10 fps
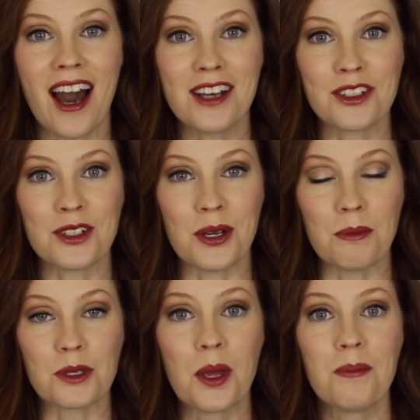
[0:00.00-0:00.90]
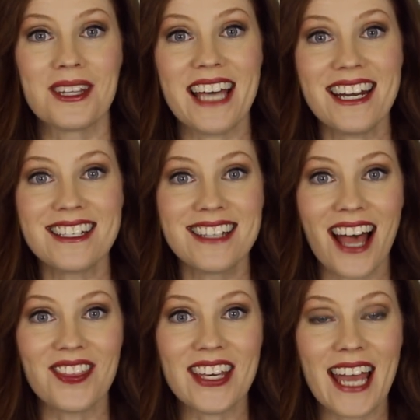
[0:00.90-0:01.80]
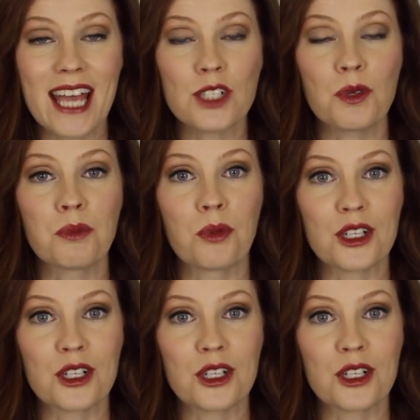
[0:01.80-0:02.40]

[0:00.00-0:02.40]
costumes, but that is not the case with